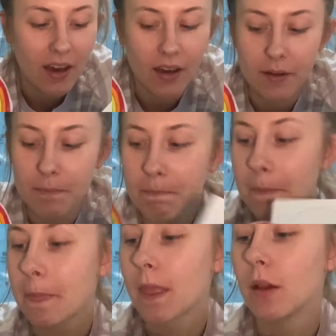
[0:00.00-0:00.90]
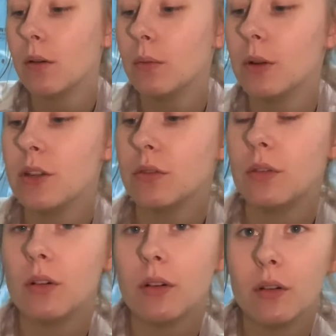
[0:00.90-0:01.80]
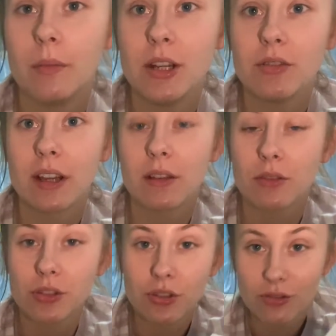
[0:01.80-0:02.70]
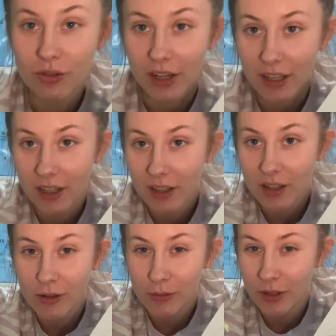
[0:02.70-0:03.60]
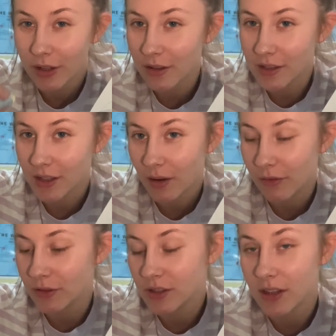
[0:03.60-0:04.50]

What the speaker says: When you're measuring out your string, you want to know the circumference.